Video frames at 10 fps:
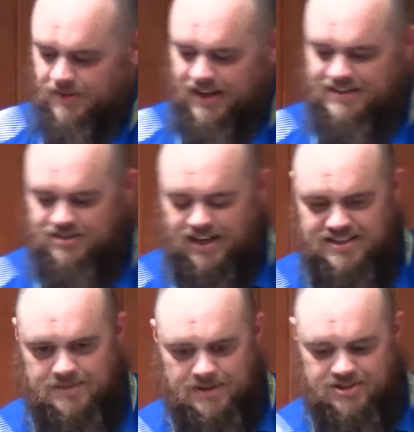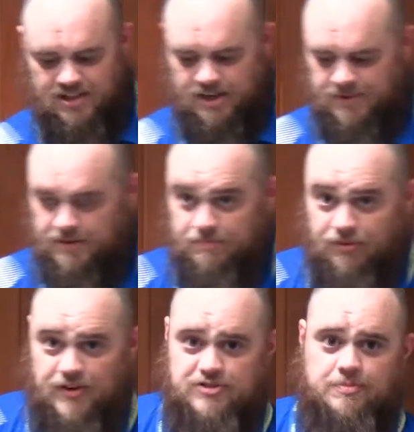As he mentioned, I am the
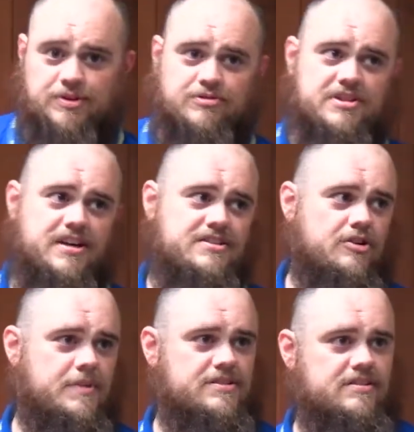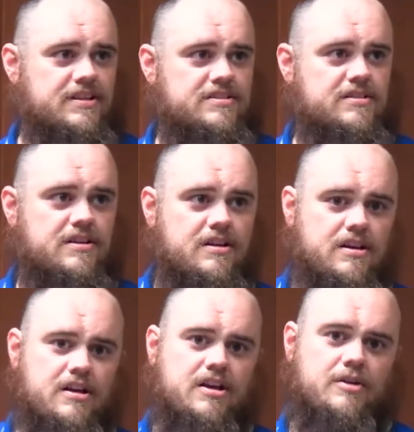professor of political science here at Mesa-Lands
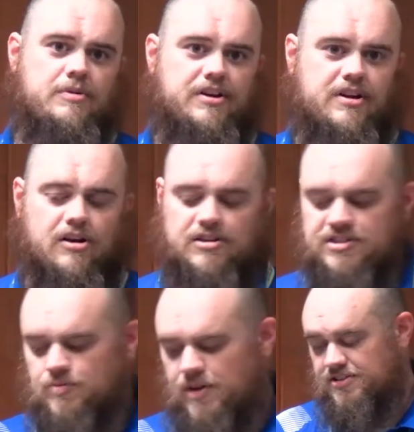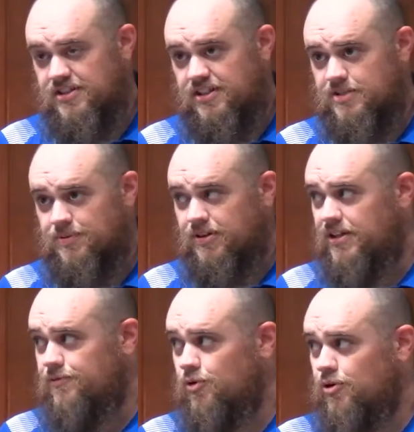Community College, as as the discipline
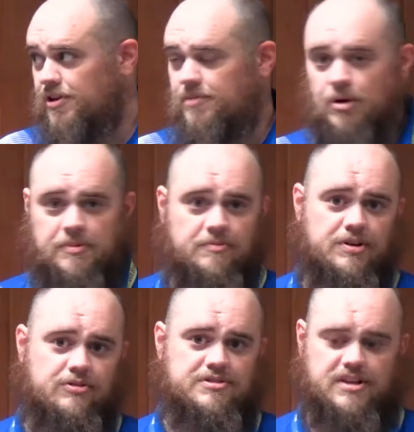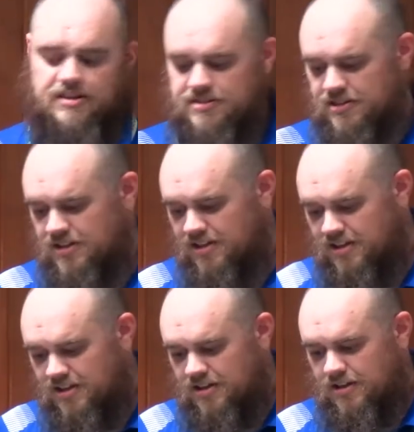lead for the Department of Political Science.
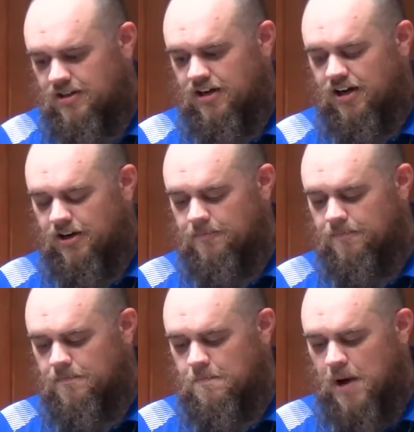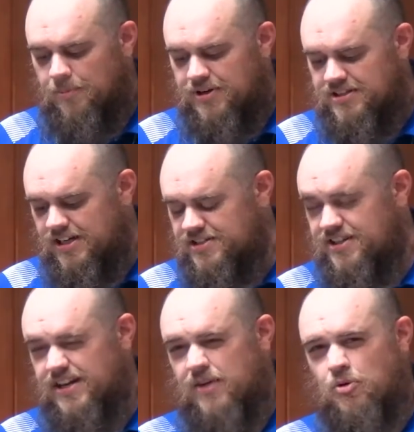My presentation
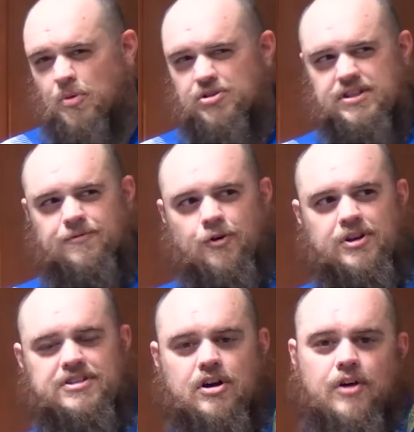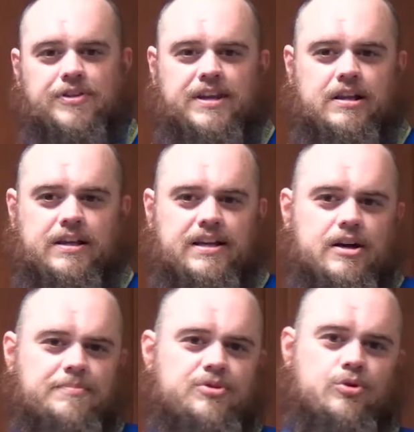today will mostly focus on the lead
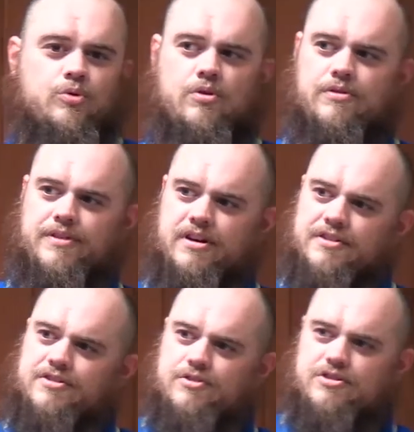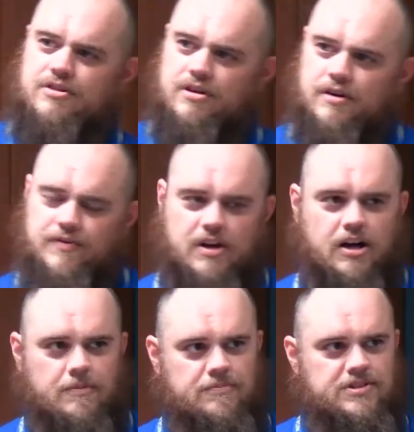up to the Constitution,
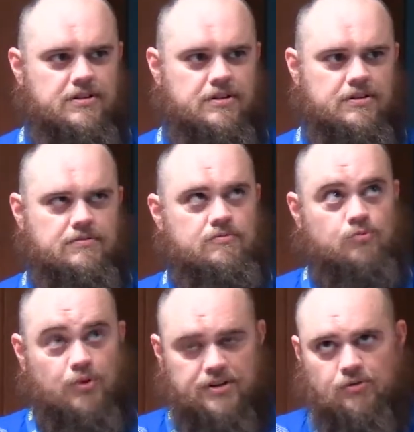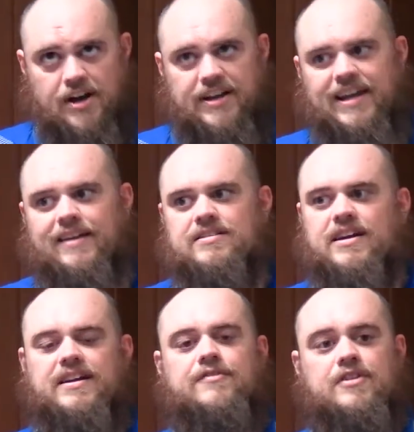the writing and
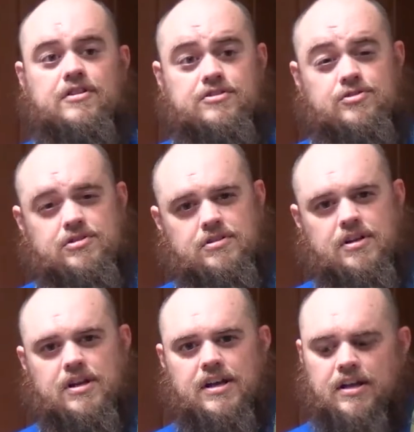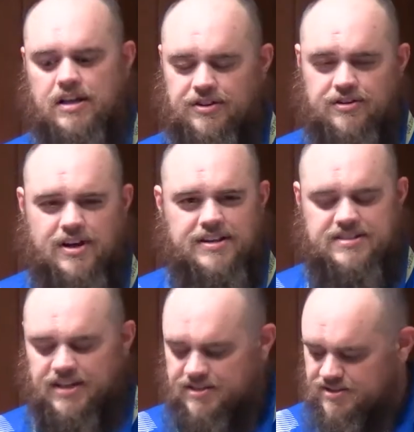signing of the Constitution in the United
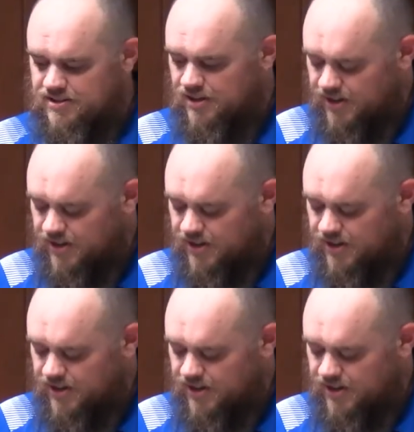States.